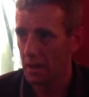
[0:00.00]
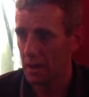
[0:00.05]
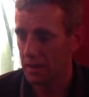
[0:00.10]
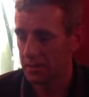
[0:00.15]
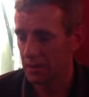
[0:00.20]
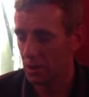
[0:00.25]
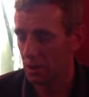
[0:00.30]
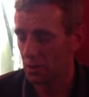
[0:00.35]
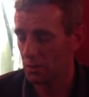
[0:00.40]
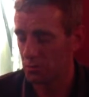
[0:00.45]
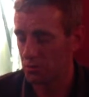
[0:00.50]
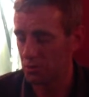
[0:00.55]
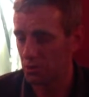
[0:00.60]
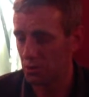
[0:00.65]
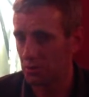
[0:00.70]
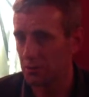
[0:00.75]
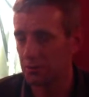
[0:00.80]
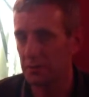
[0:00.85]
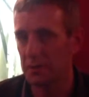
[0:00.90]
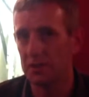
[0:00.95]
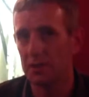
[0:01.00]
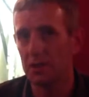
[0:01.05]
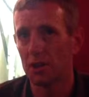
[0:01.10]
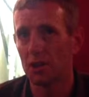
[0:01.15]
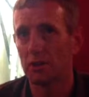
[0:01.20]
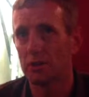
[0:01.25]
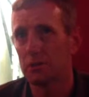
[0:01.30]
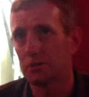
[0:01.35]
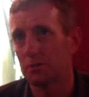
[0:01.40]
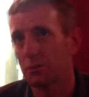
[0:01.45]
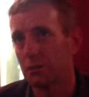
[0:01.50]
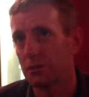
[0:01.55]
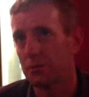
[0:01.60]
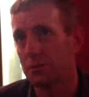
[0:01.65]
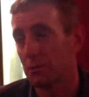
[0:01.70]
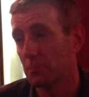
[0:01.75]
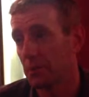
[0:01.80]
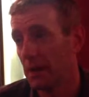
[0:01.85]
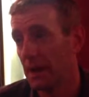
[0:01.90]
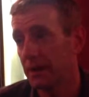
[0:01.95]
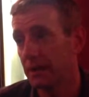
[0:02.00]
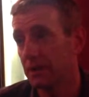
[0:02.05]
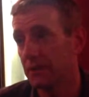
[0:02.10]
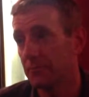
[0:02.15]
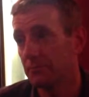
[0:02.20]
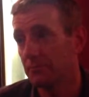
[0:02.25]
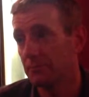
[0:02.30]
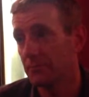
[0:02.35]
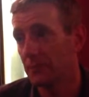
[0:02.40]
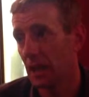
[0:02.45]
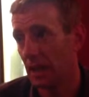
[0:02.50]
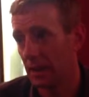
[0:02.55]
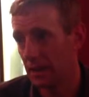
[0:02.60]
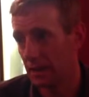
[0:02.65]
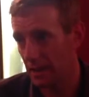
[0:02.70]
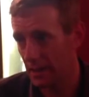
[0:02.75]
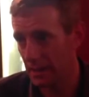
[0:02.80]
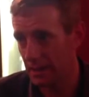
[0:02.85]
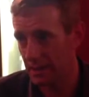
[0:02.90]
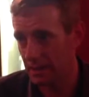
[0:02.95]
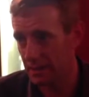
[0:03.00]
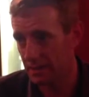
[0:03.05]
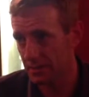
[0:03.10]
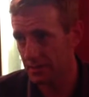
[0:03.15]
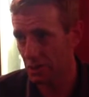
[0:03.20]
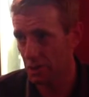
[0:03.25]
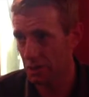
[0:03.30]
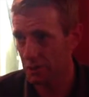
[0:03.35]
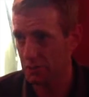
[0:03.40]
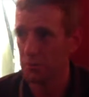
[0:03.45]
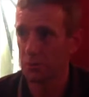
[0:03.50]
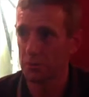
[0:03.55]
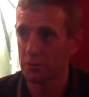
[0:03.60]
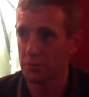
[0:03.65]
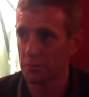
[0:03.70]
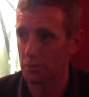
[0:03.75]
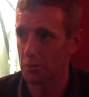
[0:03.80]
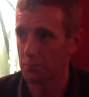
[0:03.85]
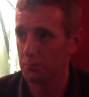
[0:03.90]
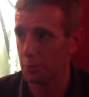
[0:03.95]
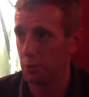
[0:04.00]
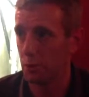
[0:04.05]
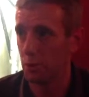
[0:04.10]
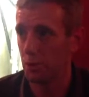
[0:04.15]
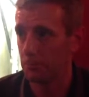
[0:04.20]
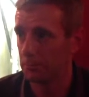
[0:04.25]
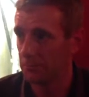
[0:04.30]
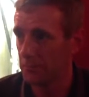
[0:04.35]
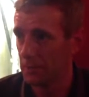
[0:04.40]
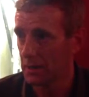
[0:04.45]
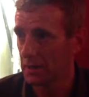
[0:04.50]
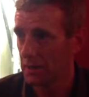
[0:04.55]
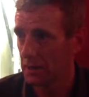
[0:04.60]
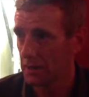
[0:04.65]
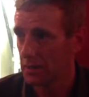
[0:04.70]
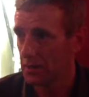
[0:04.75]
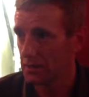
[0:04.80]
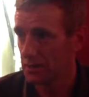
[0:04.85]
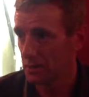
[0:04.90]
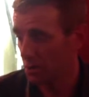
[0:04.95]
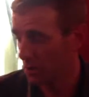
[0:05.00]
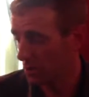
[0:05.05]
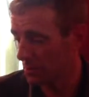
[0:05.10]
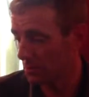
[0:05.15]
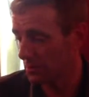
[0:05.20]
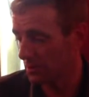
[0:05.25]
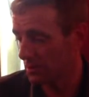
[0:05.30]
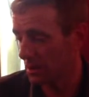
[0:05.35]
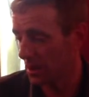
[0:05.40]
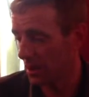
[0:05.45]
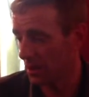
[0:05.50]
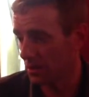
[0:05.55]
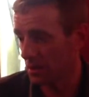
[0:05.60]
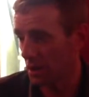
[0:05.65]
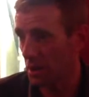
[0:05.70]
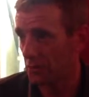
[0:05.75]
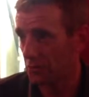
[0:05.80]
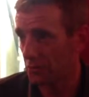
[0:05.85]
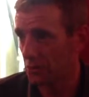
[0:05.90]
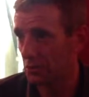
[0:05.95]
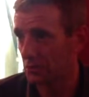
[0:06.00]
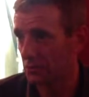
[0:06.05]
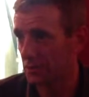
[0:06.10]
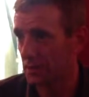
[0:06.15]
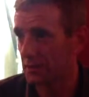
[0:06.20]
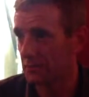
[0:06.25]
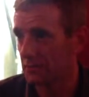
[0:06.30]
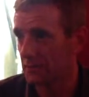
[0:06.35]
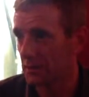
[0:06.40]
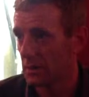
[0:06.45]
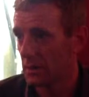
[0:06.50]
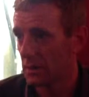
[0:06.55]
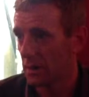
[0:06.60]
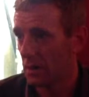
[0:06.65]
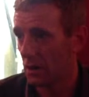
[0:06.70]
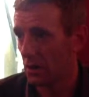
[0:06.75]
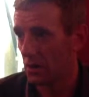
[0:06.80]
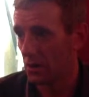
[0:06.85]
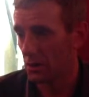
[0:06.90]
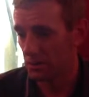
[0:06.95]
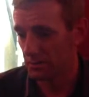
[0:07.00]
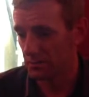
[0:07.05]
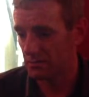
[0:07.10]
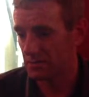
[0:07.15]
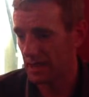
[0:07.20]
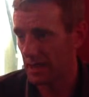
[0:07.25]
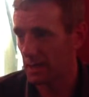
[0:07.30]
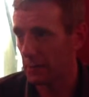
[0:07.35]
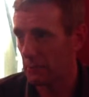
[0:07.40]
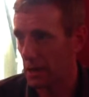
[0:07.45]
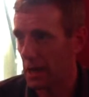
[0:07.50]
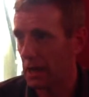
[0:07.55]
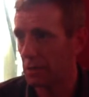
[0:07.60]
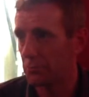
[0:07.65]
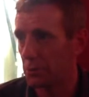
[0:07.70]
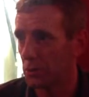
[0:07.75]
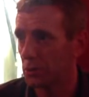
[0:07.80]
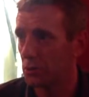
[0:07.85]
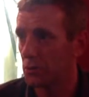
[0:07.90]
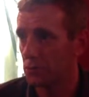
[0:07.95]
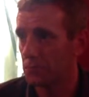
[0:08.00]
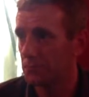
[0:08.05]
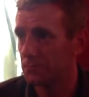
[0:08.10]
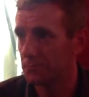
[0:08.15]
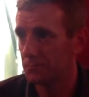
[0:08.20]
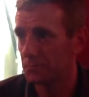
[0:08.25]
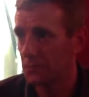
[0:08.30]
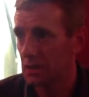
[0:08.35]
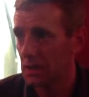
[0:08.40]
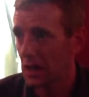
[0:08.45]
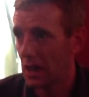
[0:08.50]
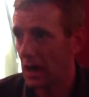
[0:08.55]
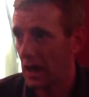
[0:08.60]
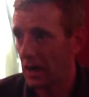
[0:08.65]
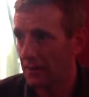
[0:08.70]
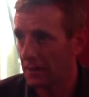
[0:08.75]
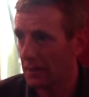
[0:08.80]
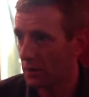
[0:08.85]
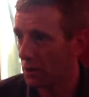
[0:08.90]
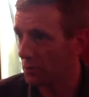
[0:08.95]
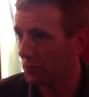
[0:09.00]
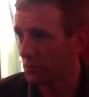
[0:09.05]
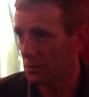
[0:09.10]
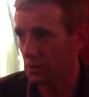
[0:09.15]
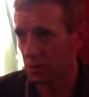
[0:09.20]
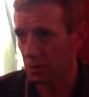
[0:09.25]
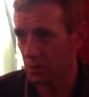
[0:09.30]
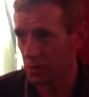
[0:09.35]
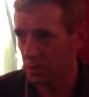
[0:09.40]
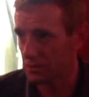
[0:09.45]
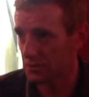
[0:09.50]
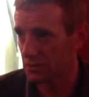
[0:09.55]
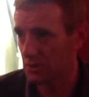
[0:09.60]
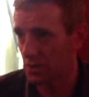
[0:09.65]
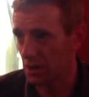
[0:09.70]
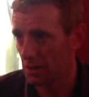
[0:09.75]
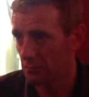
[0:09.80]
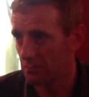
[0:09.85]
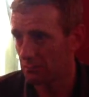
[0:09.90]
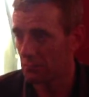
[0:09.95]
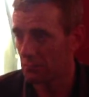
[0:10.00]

So Dubh is the Irish word for black and lin is the Irish word for pool. So it was called on Dublin or De Black Pool. And then over the course of time,